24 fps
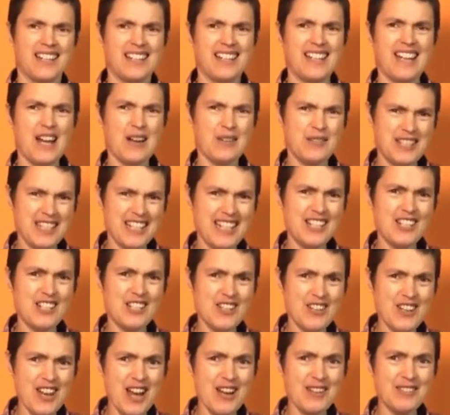Now, did
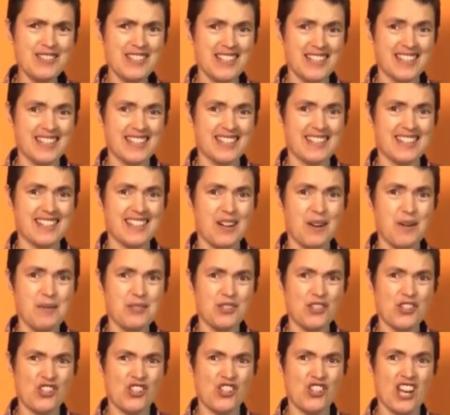you notice that I
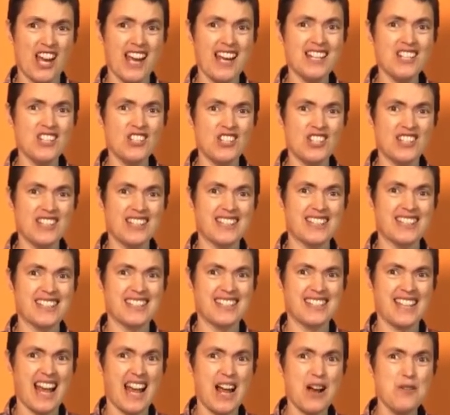was changing the
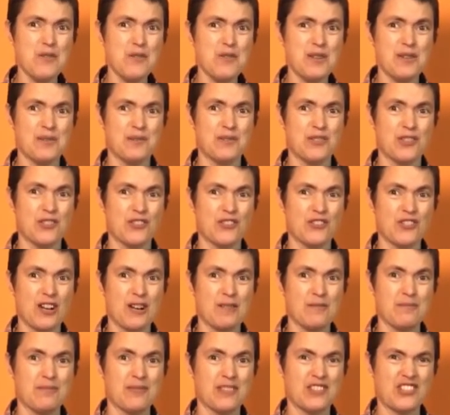sound of the
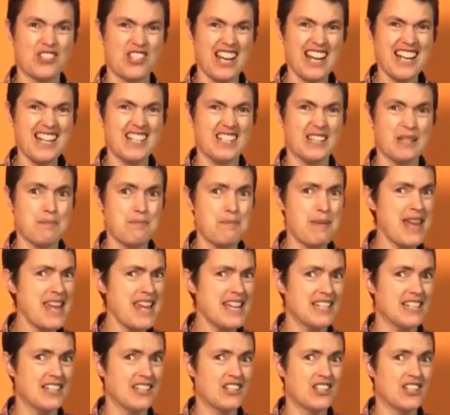drum? I was changing the
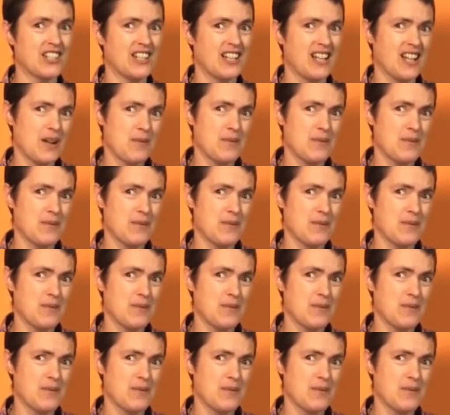pitch.